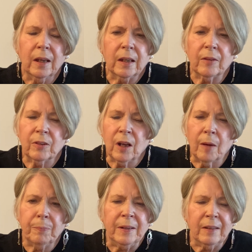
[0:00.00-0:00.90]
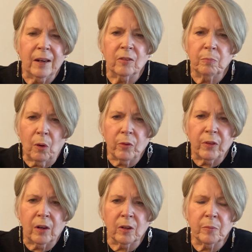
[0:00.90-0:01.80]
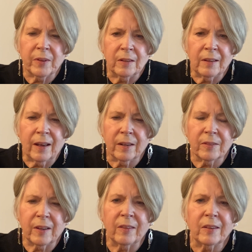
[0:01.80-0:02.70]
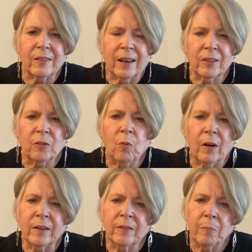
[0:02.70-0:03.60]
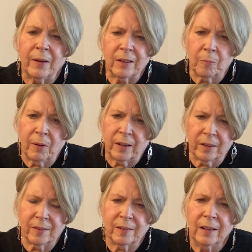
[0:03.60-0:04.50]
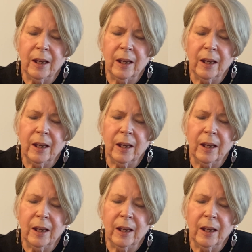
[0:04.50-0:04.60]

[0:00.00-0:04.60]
given up and down both arms and legs and the standard wet in the buttocks.